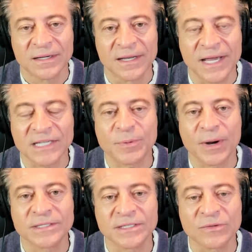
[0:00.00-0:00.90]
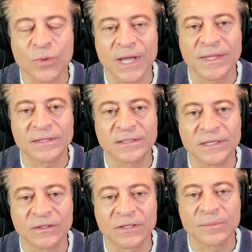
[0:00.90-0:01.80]
an XPRIZE is a way that the
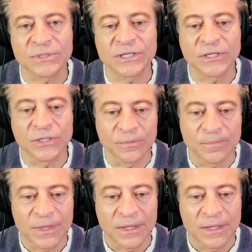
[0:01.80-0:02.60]
needle comes to you.